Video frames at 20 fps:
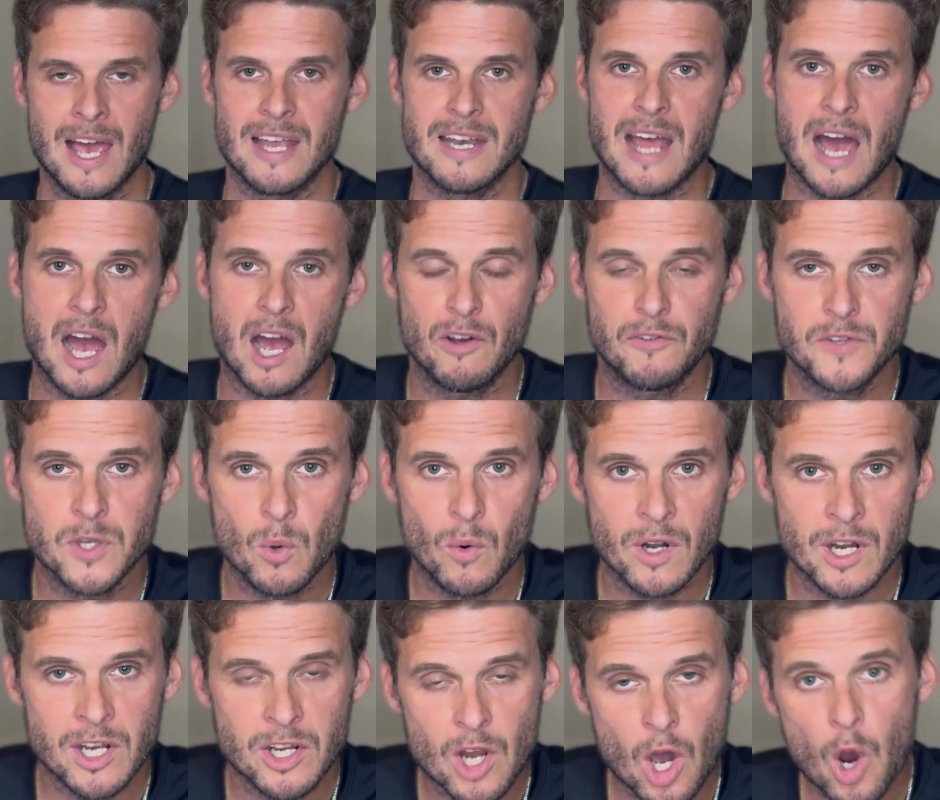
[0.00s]
Now, if you
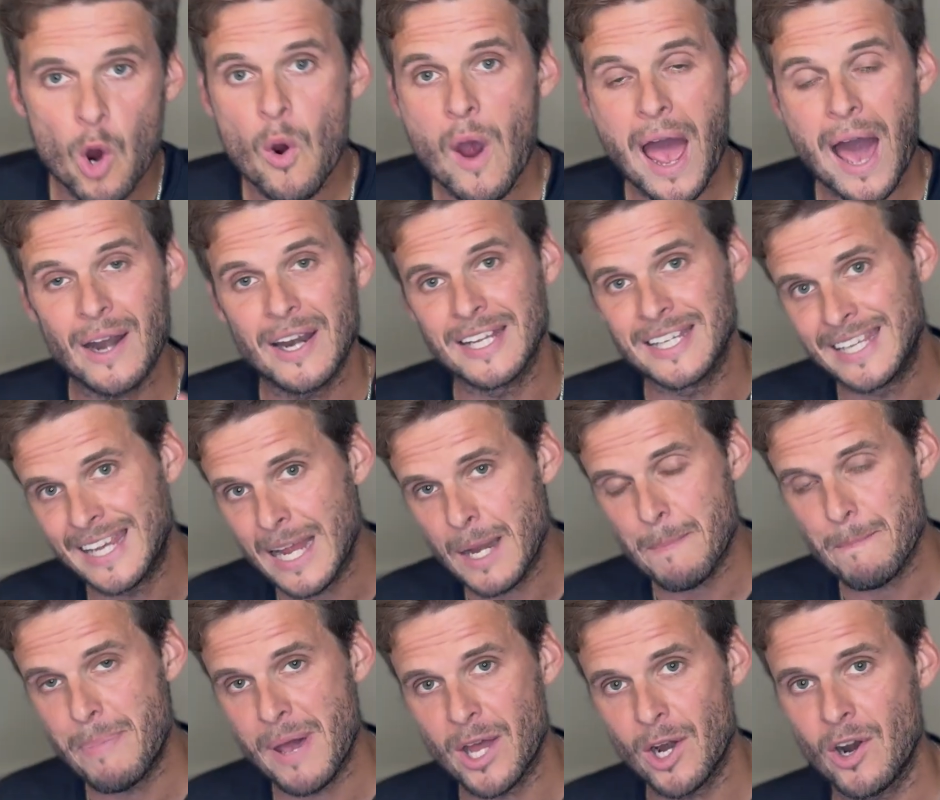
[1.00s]
want to know how to
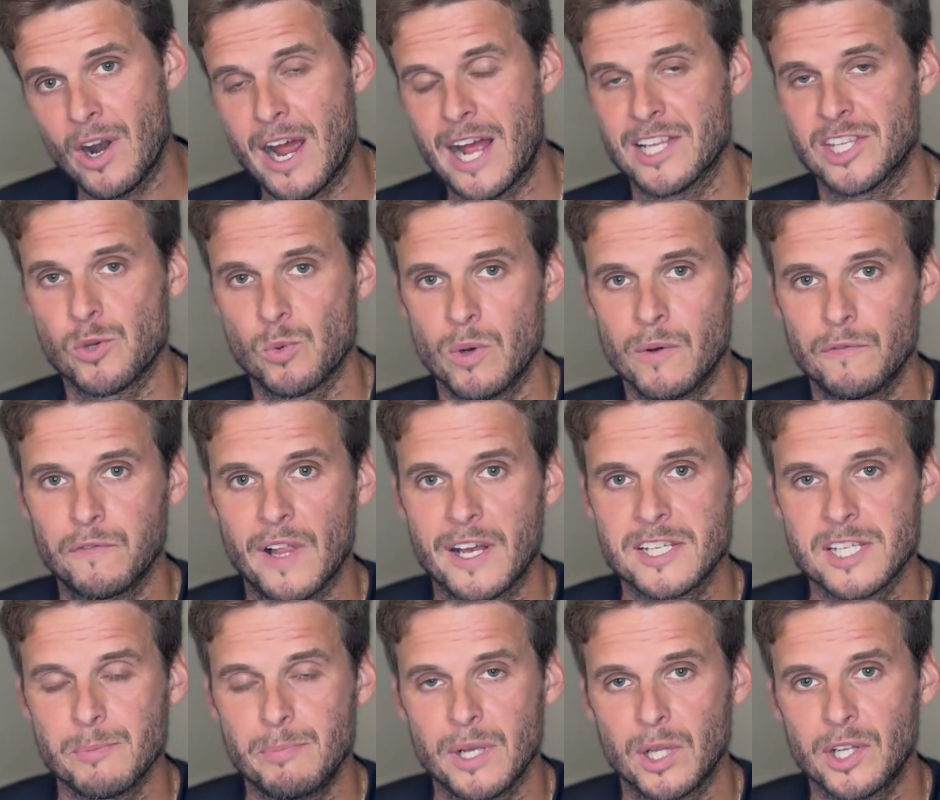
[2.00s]
get better at swim
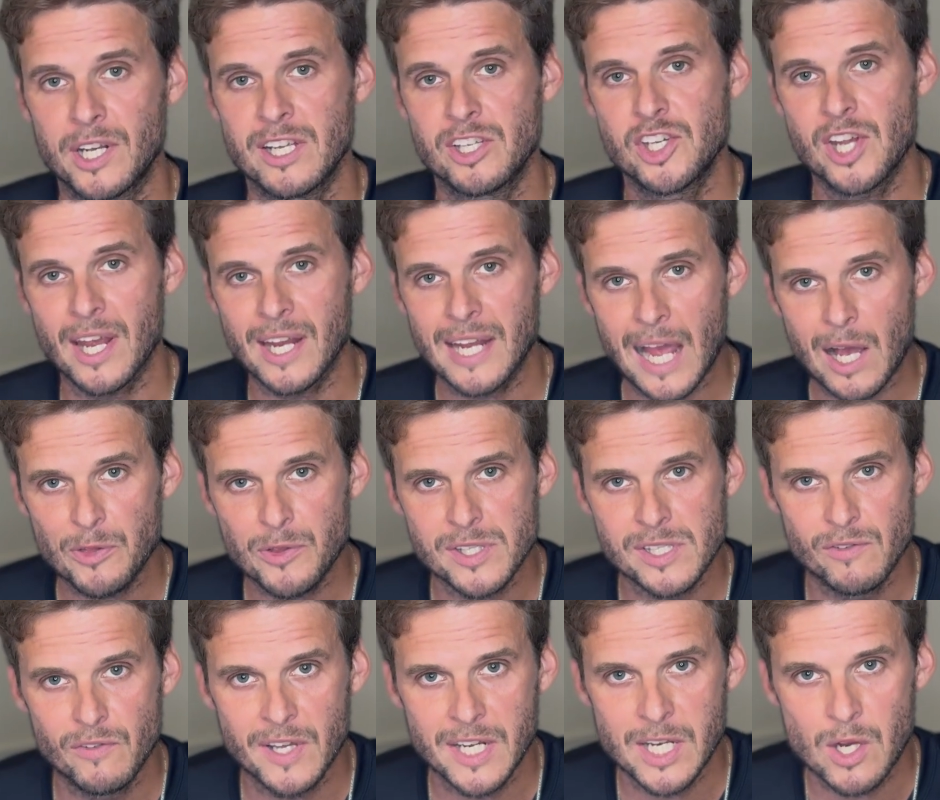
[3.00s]
flexibility, check out this
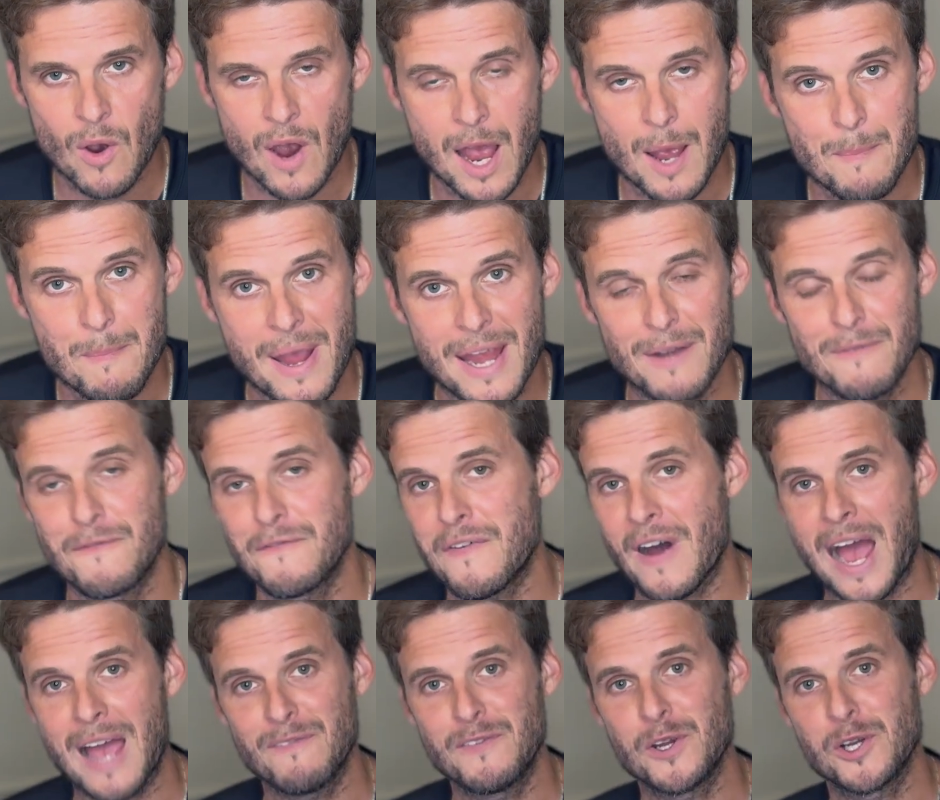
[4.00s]
video I made
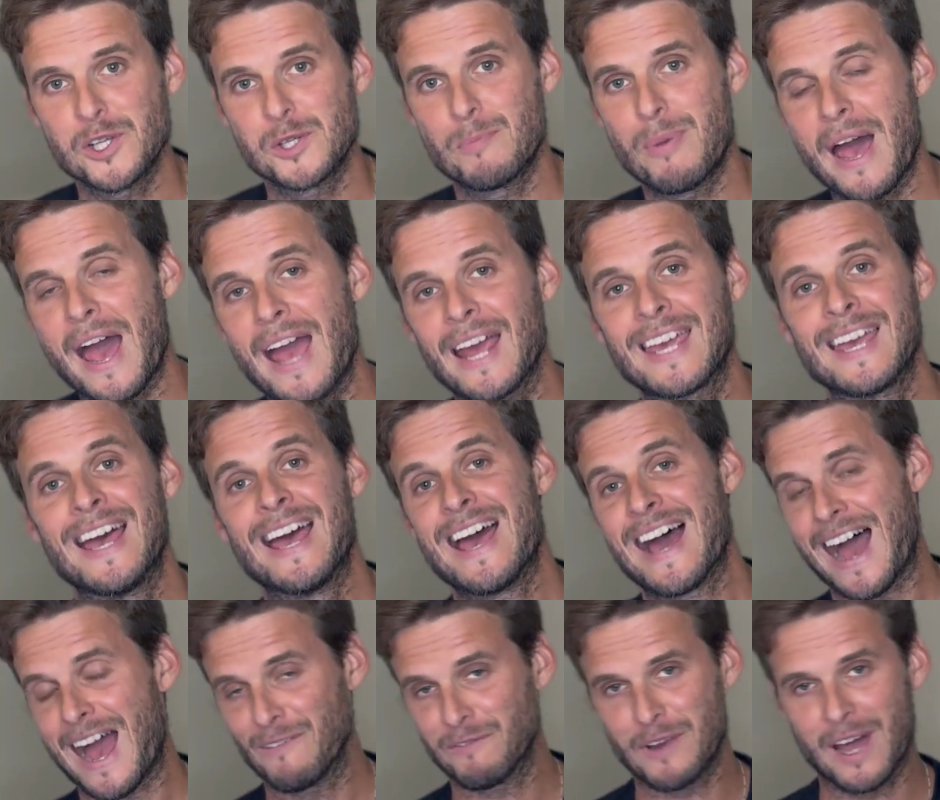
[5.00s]
5 years back.
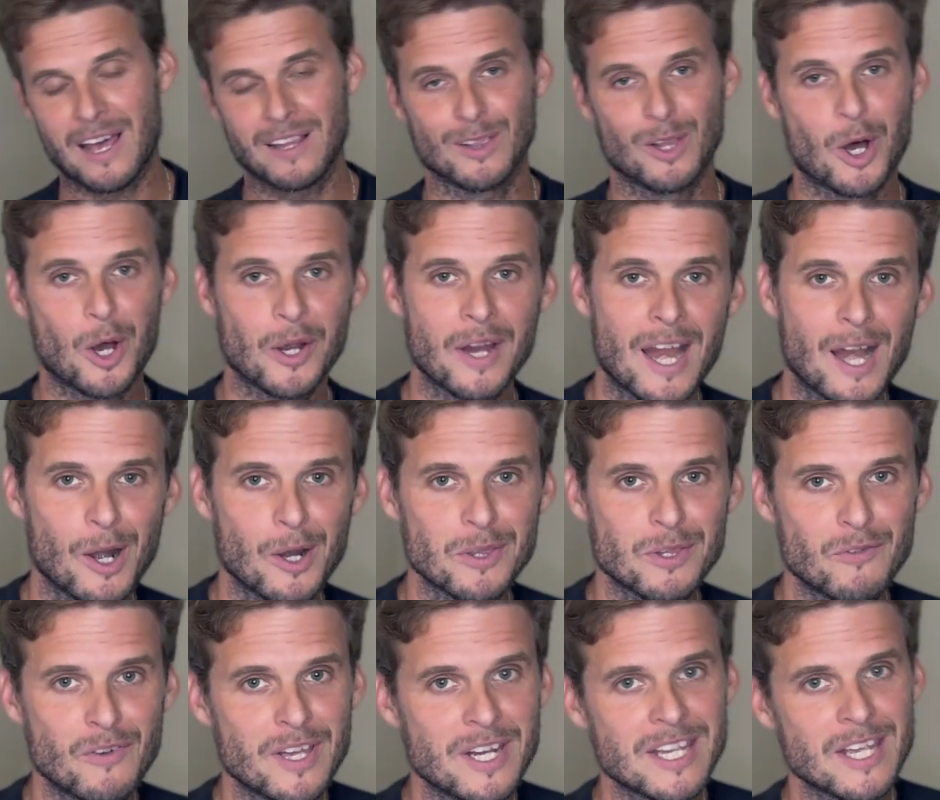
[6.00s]
I've got long hair in the
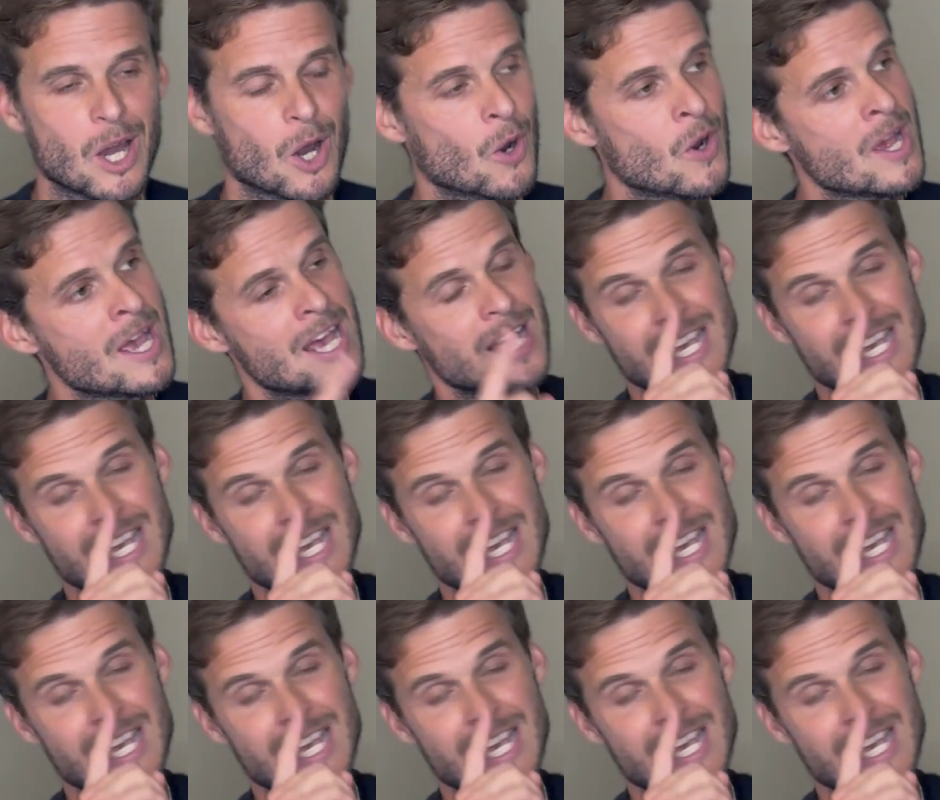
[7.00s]
video.